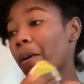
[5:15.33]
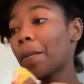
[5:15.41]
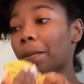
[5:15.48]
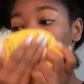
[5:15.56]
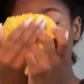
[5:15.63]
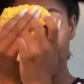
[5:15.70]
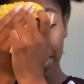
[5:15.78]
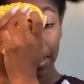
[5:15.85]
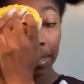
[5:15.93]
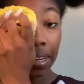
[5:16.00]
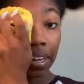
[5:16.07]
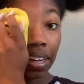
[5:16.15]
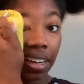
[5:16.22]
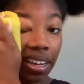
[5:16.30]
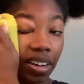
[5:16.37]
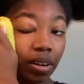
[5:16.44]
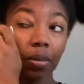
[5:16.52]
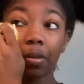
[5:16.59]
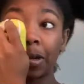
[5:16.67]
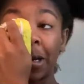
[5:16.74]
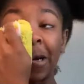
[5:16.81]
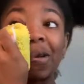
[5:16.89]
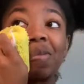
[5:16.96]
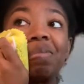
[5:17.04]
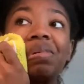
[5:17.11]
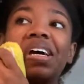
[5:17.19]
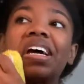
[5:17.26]
breaking out pretty
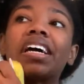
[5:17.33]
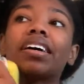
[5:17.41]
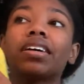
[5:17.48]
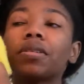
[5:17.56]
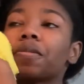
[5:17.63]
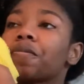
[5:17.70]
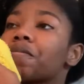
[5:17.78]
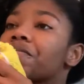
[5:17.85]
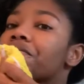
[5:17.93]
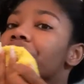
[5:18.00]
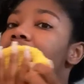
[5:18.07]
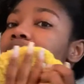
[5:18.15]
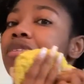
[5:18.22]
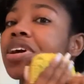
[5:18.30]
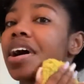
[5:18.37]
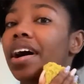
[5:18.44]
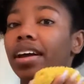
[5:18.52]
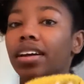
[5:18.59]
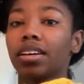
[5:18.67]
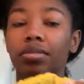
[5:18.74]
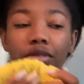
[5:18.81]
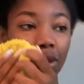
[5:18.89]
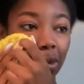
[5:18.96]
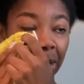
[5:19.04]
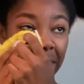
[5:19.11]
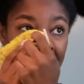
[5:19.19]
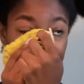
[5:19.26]
bad. But I am
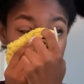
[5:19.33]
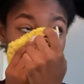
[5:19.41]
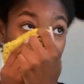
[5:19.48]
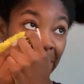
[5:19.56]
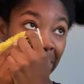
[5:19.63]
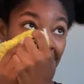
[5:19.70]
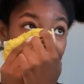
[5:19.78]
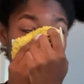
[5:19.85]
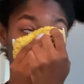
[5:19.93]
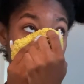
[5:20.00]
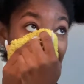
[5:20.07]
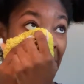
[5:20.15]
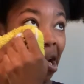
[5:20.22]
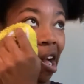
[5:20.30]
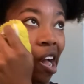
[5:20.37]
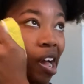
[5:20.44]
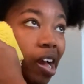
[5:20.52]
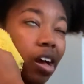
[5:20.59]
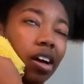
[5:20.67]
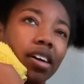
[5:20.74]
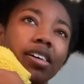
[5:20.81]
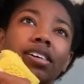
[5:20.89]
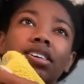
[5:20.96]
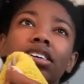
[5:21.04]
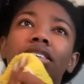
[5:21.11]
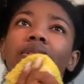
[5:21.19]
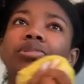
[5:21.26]
going
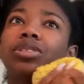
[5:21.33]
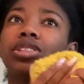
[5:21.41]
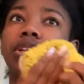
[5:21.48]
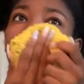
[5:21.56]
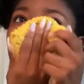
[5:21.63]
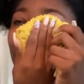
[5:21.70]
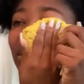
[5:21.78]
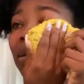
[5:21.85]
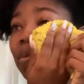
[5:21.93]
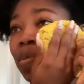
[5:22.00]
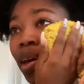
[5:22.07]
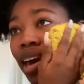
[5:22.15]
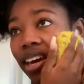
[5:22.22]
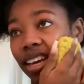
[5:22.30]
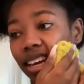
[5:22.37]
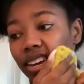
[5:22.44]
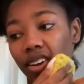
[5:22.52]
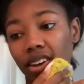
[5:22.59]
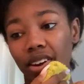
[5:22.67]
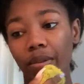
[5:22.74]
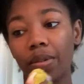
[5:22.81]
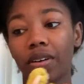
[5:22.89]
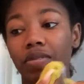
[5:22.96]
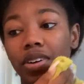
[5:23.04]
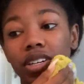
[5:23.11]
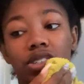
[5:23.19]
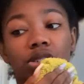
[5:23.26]
to start going back and getting my
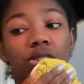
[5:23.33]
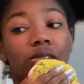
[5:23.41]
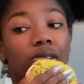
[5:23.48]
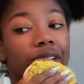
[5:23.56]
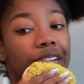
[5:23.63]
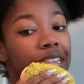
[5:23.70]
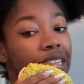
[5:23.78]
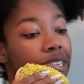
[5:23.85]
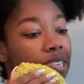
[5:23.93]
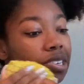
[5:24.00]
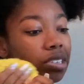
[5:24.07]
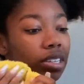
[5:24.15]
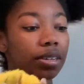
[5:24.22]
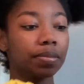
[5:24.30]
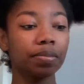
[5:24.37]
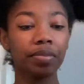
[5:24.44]
facials regularly,